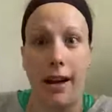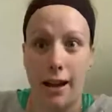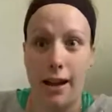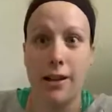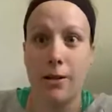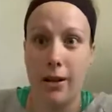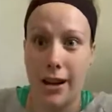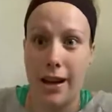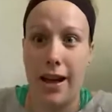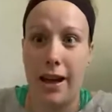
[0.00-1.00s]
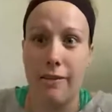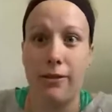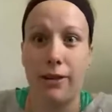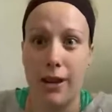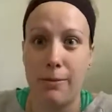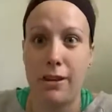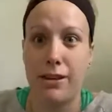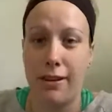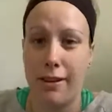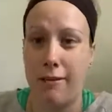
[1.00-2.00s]
I know I have, let me
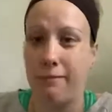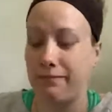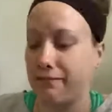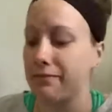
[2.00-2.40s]
tell you.